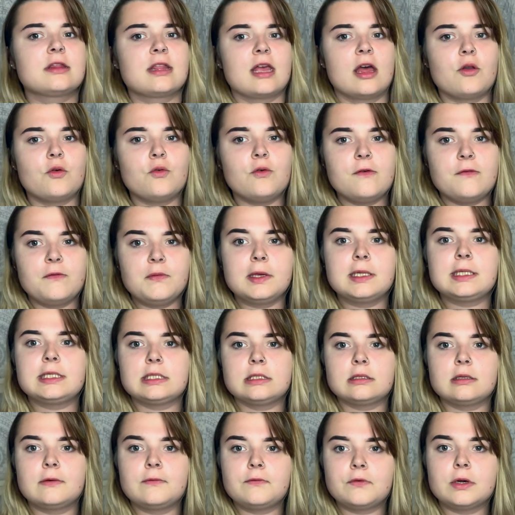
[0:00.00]
that all fits
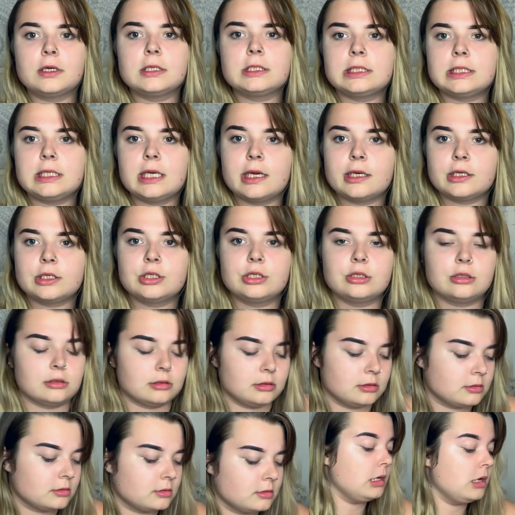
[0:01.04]
in the front
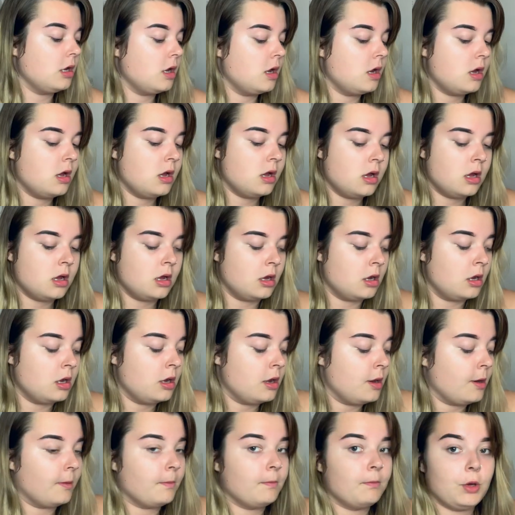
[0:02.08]
section.
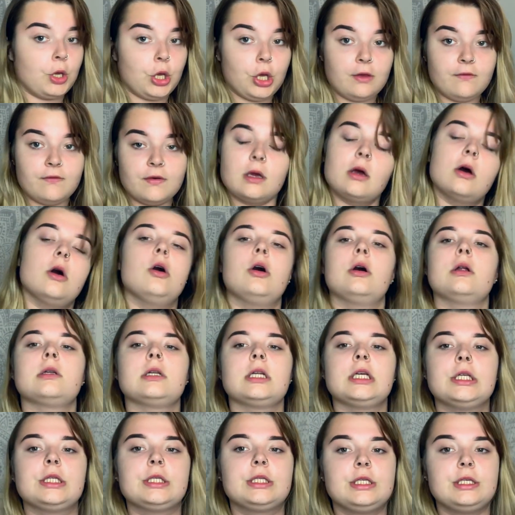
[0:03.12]
Moving
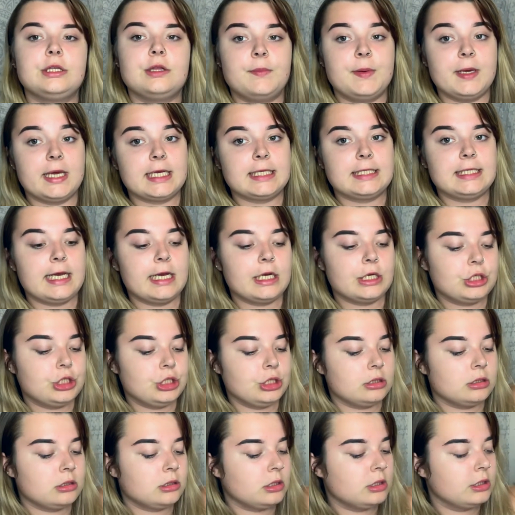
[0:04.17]
on to the bigger
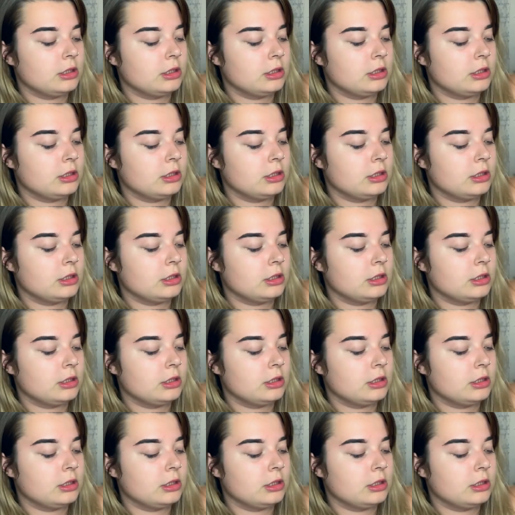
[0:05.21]
section.